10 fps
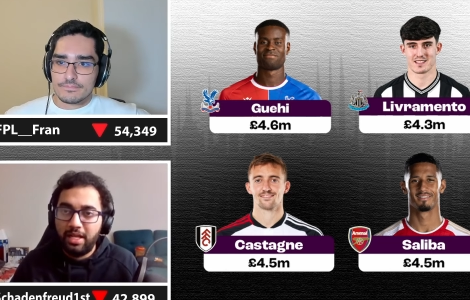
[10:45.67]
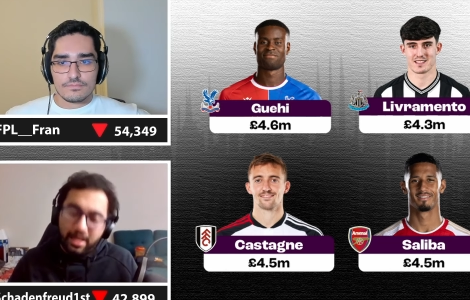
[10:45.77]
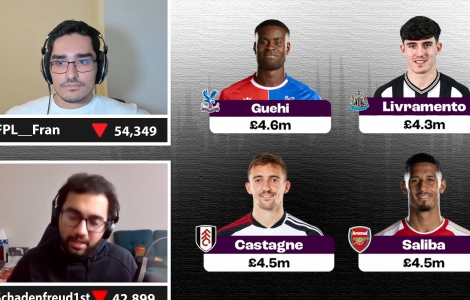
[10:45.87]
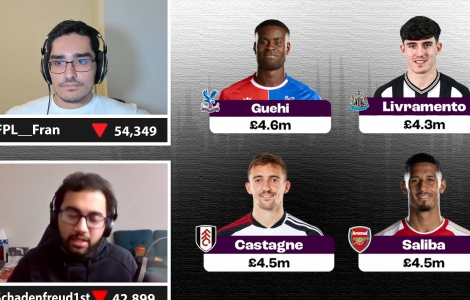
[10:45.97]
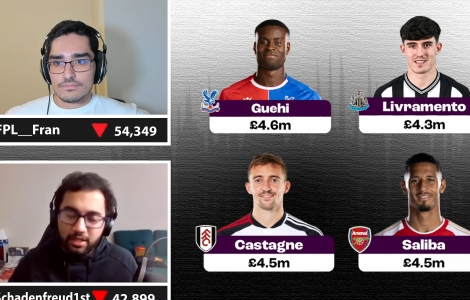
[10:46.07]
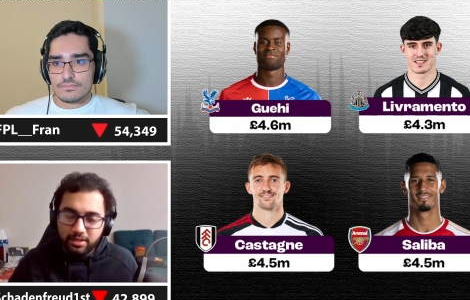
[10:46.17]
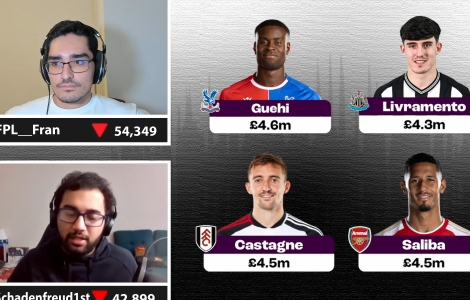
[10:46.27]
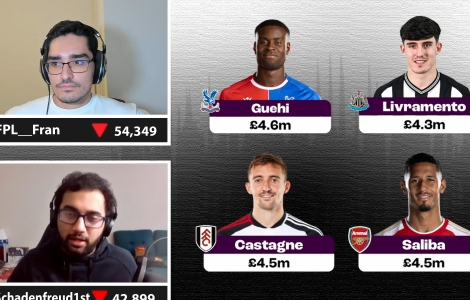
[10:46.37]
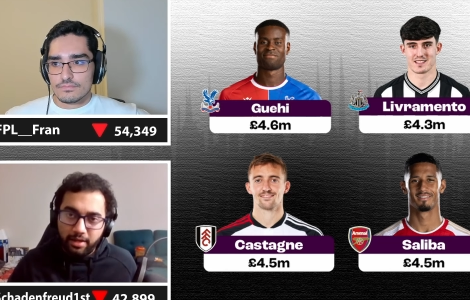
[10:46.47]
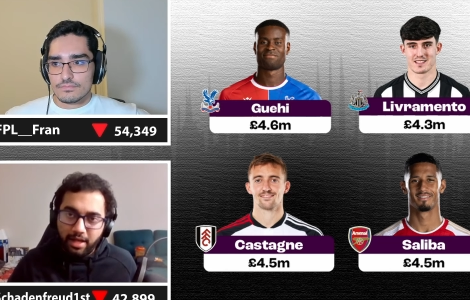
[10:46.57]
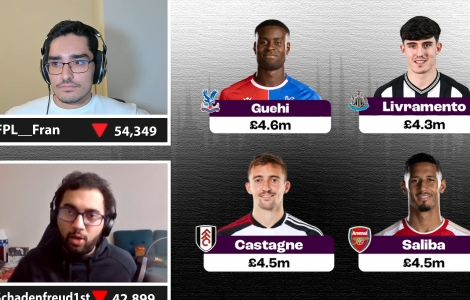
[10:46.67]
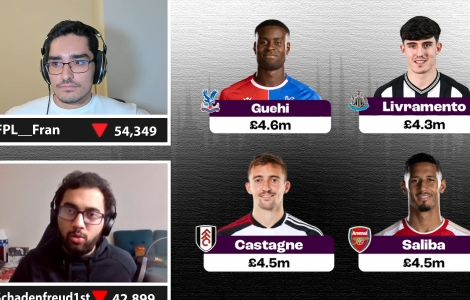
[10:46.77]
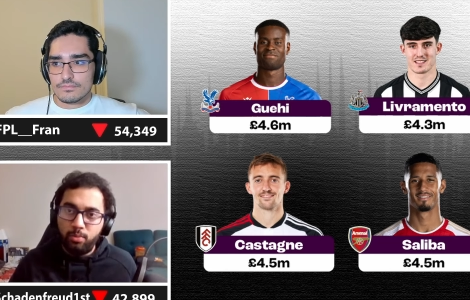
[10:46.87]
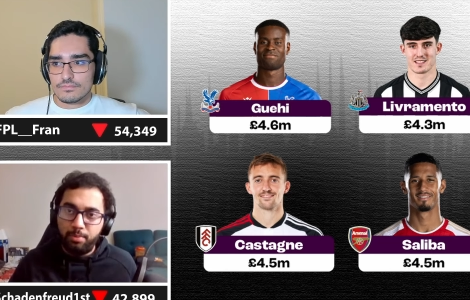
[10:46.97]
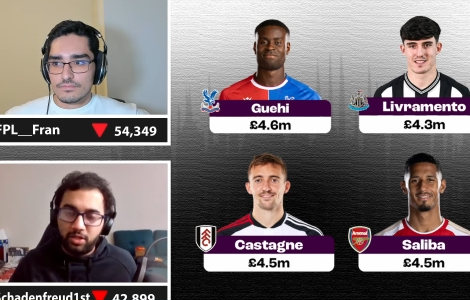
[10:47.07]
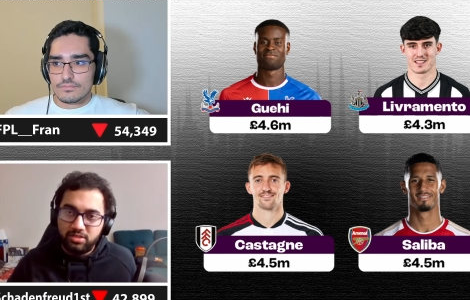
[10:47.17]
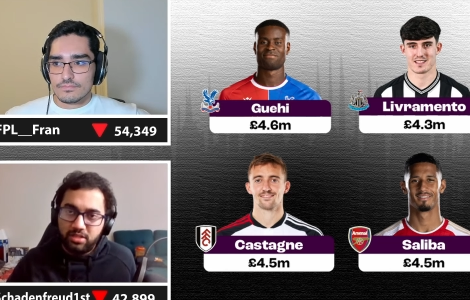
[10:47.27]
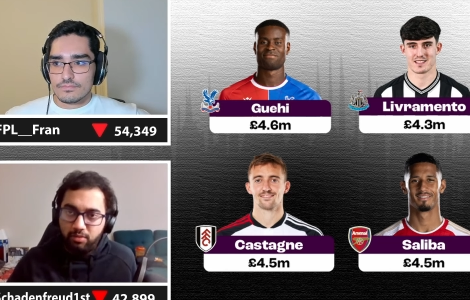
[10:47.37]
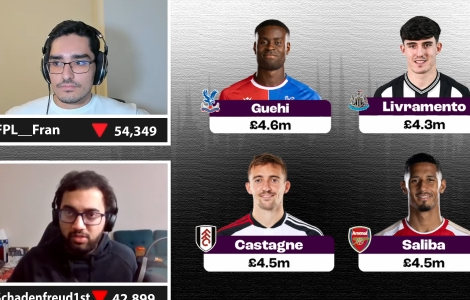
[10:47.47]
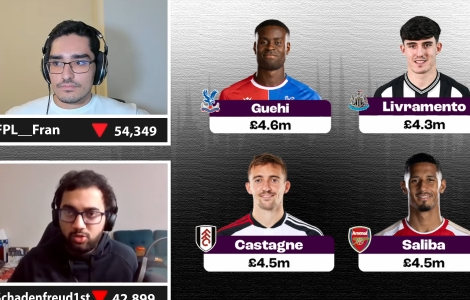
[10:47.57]
Speaker 1: I agree that now, because
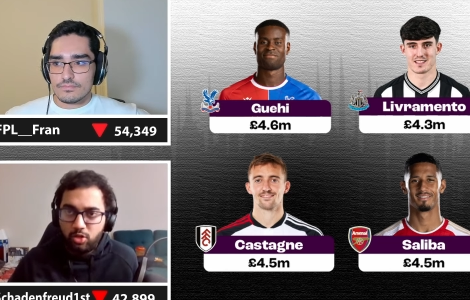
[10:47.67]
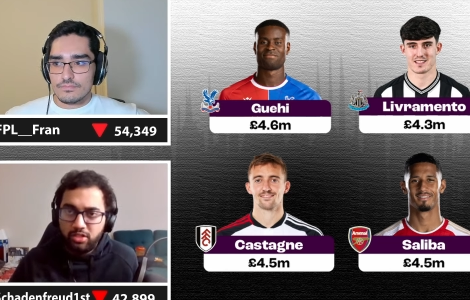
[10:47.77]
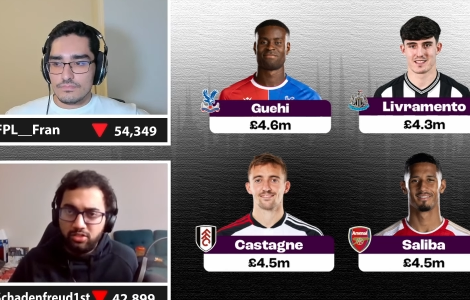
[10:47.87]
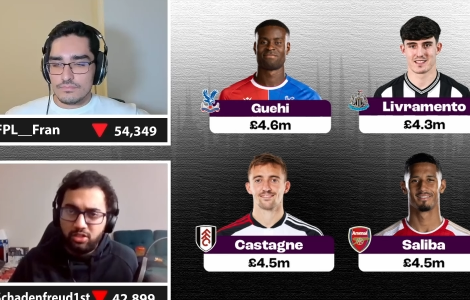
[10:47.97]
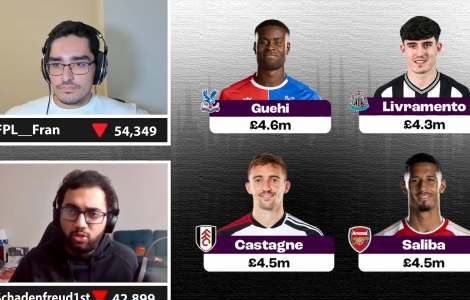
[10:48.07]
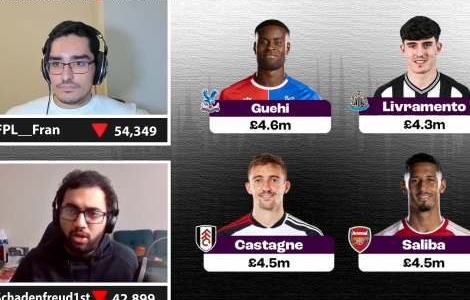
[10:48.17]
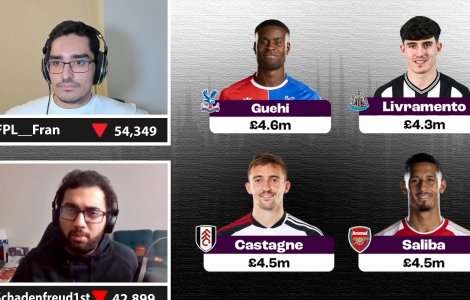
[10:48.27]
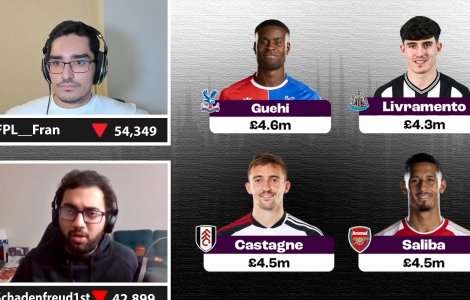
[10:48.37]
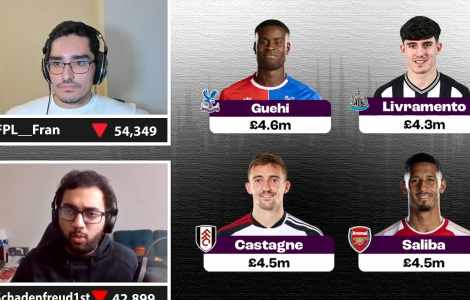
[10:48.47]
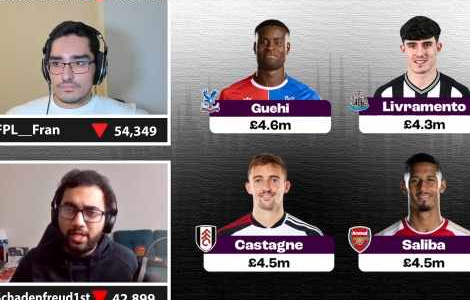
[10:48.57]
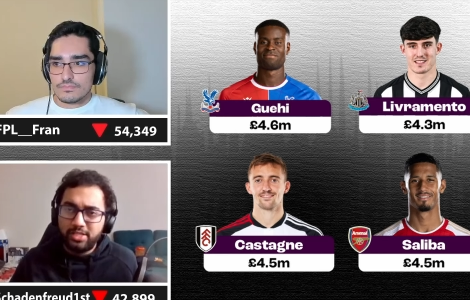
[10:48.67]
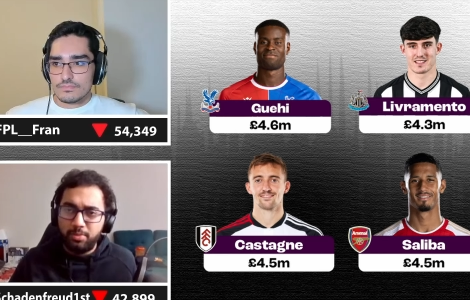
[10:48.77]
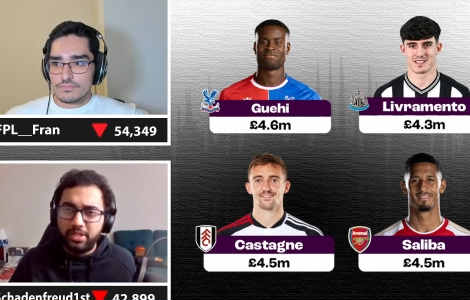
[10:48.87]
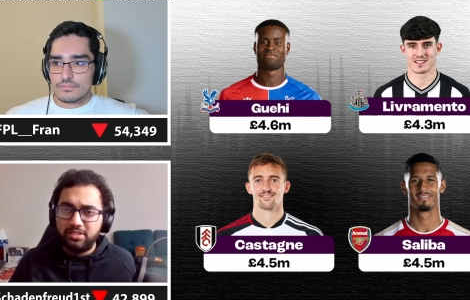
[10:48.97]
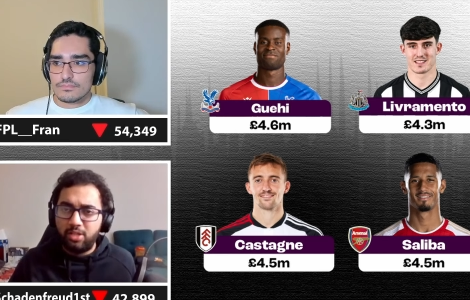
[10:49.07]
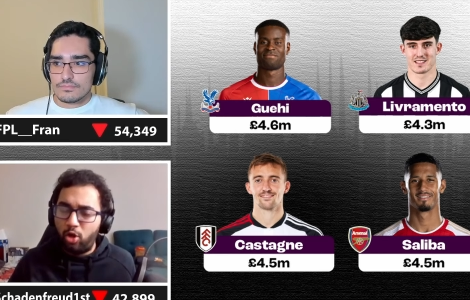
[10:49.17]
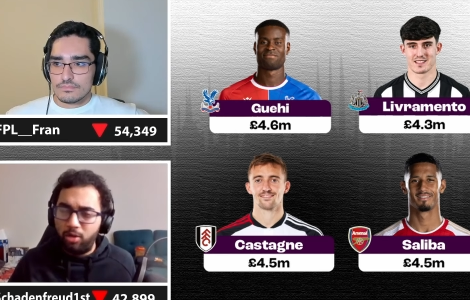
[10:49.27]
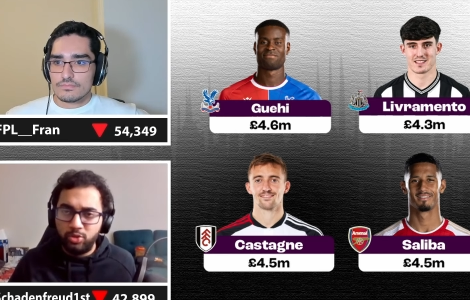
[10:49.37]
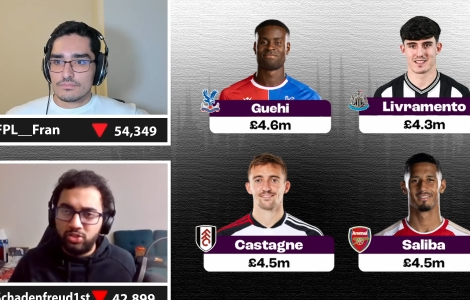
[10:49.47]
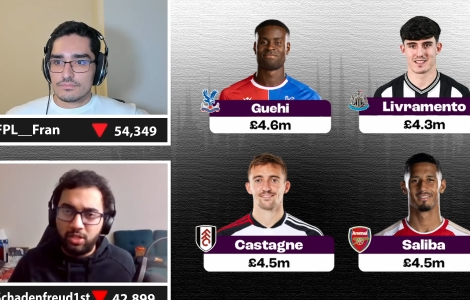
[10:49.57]
Evans got injured today, Maguire's minutes are
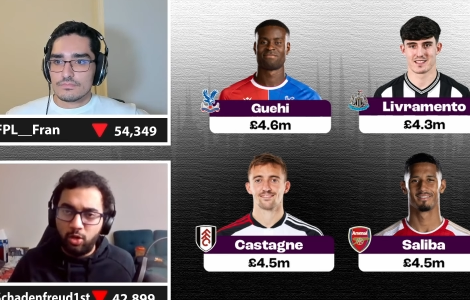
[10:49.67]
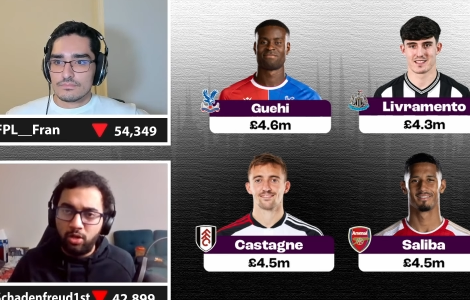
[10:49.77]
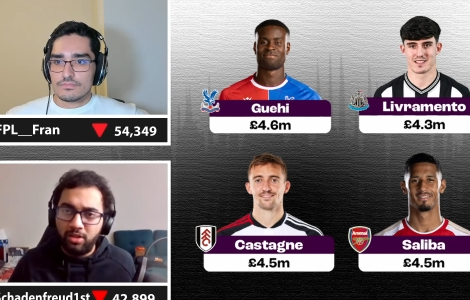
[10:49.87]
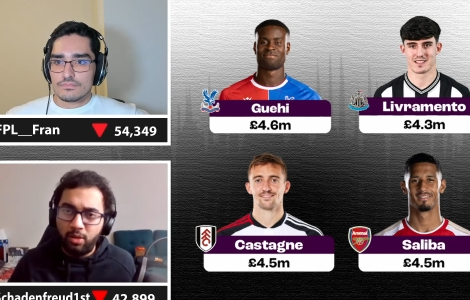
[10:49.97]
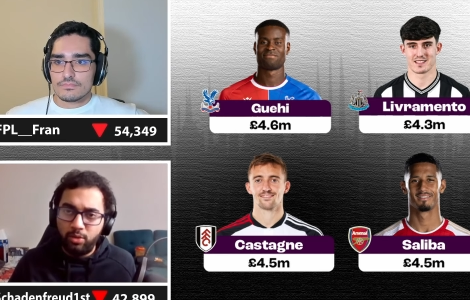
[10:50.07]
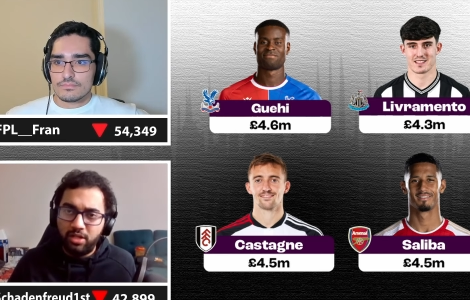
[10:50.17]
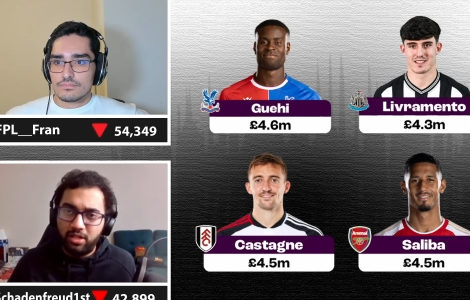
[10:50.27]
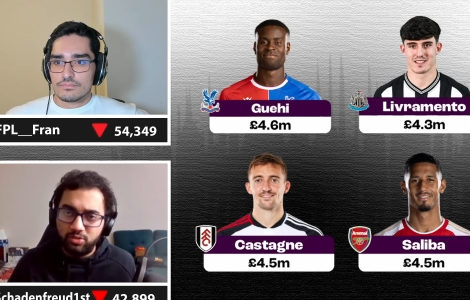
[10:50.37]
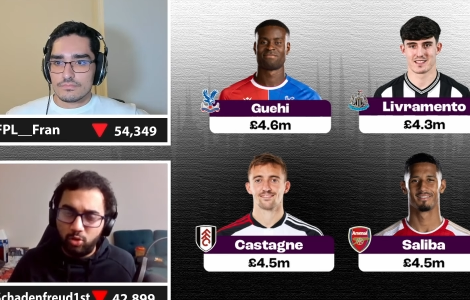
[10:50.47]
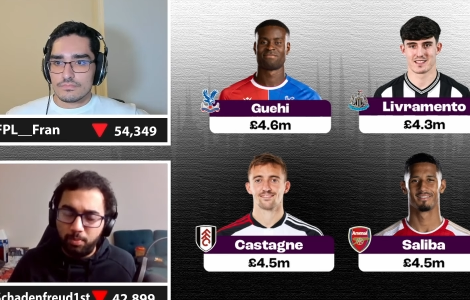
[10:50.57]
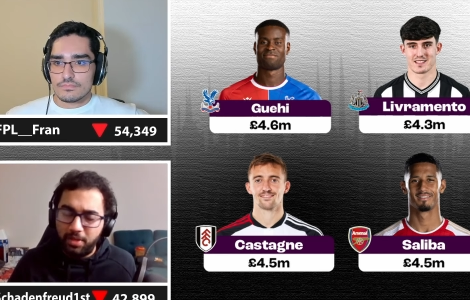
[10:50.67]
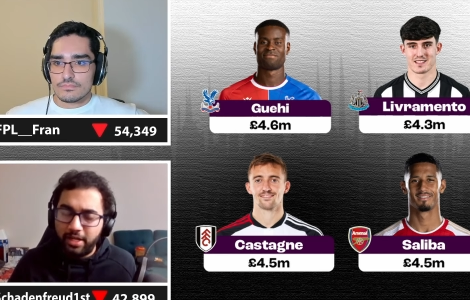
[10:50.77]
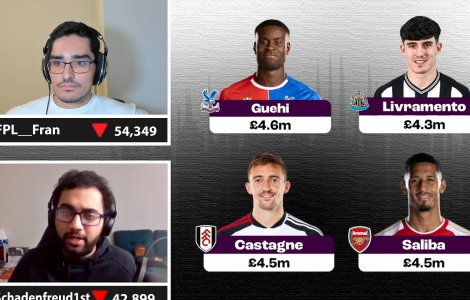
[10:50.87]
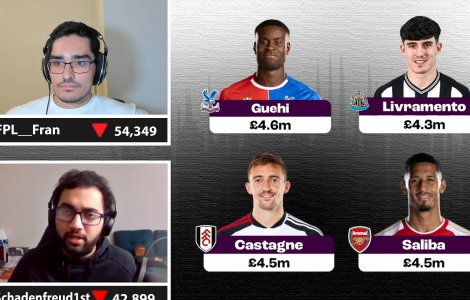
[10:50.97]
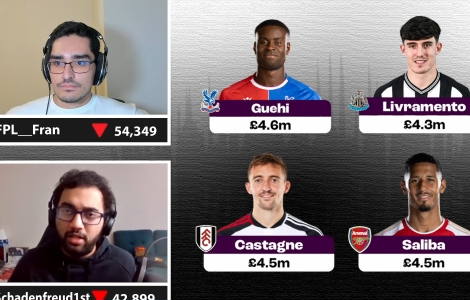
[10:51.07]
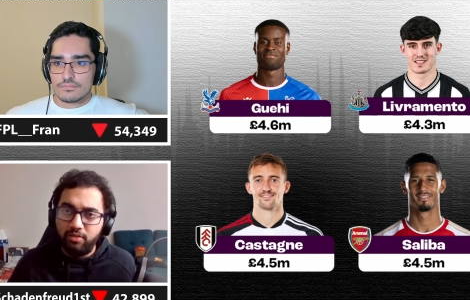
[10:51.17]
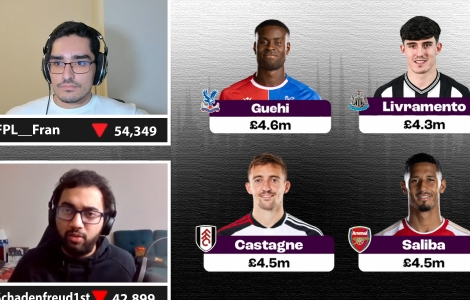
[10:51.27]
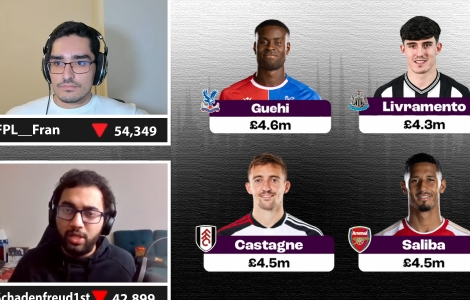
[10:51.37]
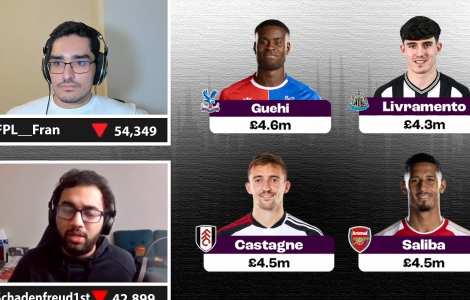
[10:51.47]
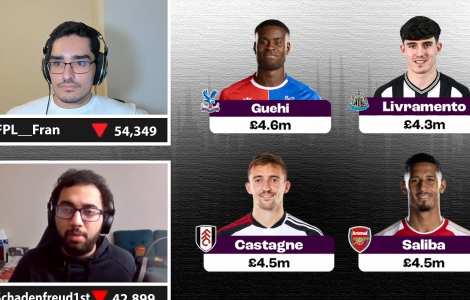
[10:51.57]
almost secure now that he's going to play 90 every
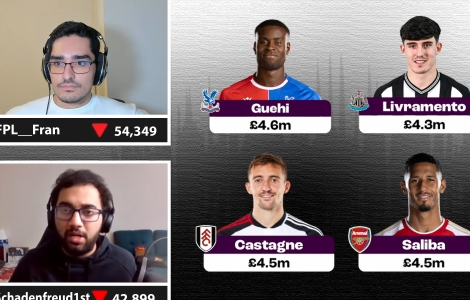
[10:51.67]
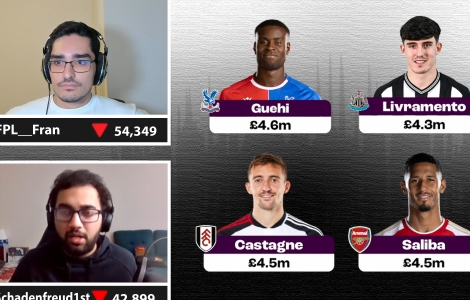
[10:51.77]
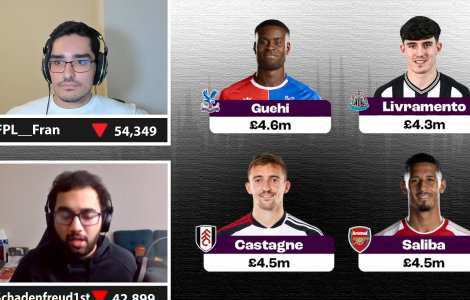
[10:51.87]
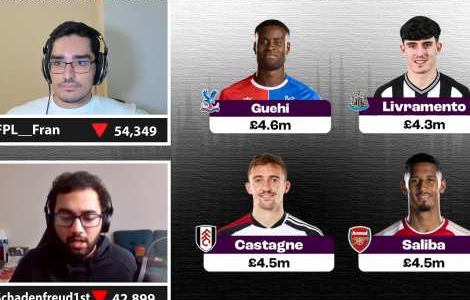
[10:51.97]
week. But